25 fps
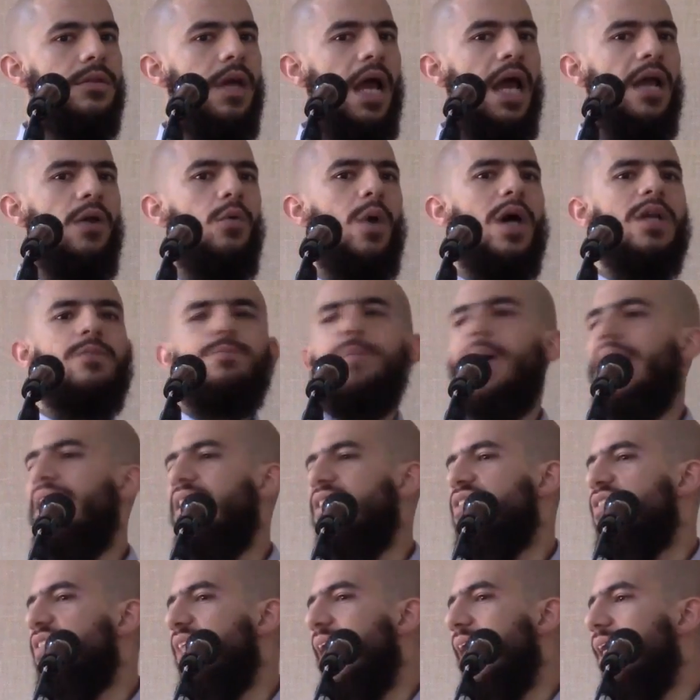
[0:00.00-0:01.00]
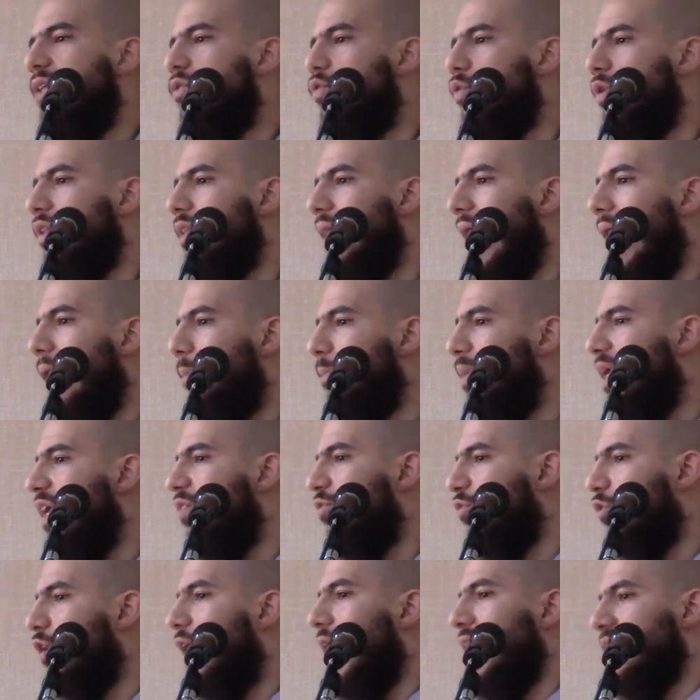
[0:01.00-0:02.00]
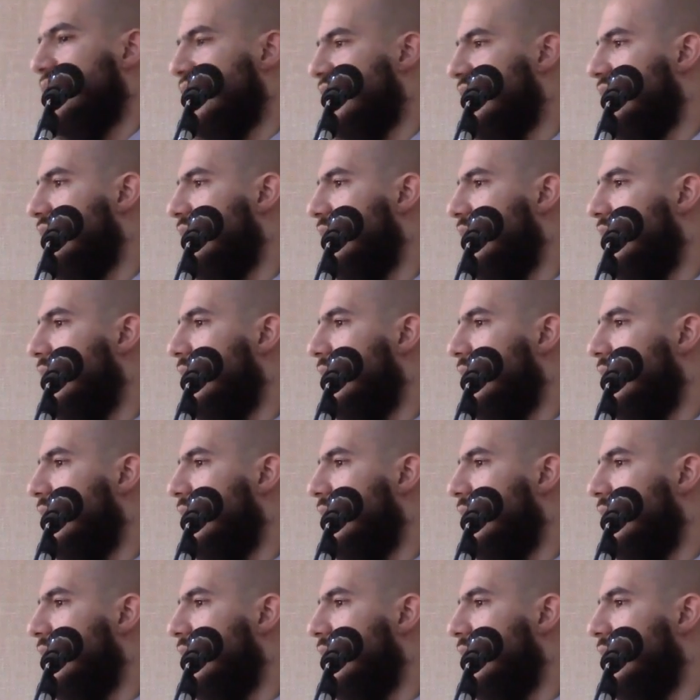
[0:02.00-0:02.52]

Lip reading: And what better state would that be for us